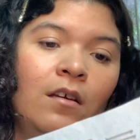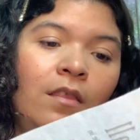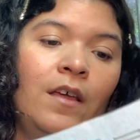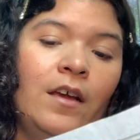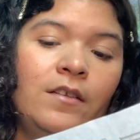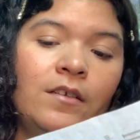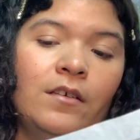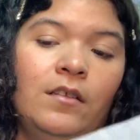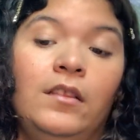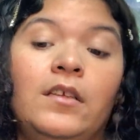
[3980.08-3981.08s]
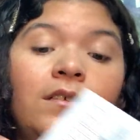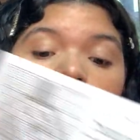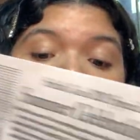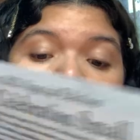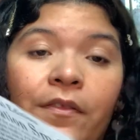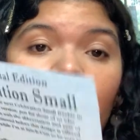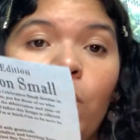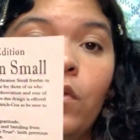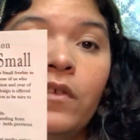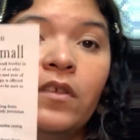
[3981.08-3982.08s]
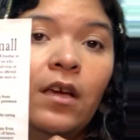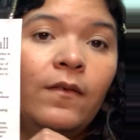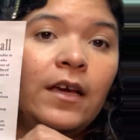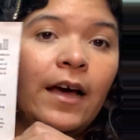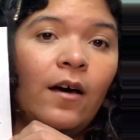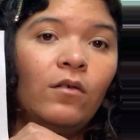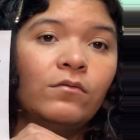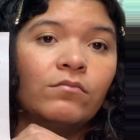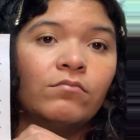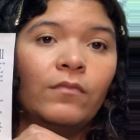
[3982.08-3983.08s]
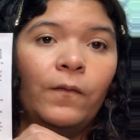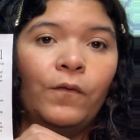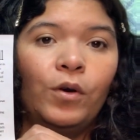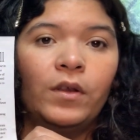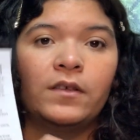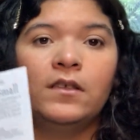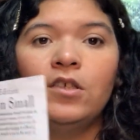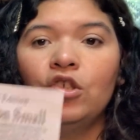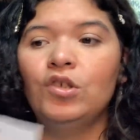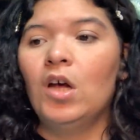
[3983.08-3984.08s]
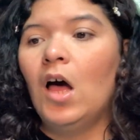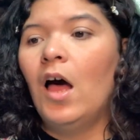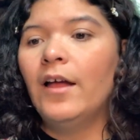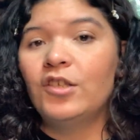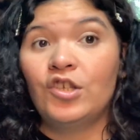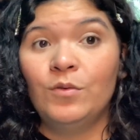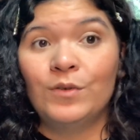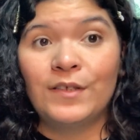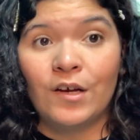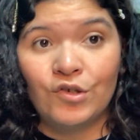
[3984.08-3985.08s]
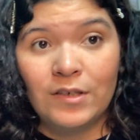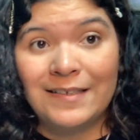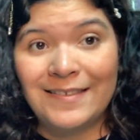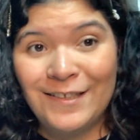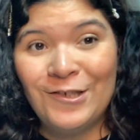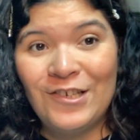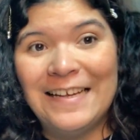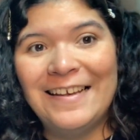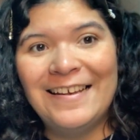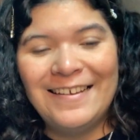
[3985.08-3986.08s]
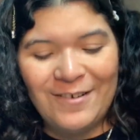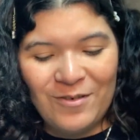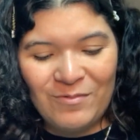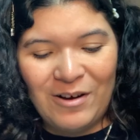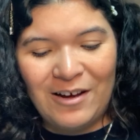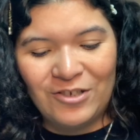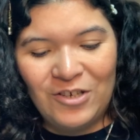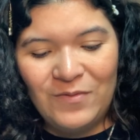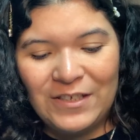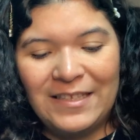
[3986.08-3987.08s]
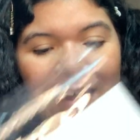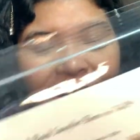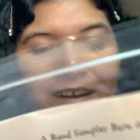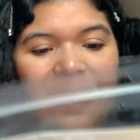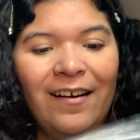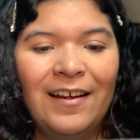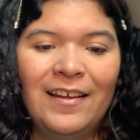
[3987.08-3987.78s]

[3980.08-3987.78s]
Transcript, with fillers: that Liz Matthews was giving out for the Stitch Con. She was actually stitching it while she was there.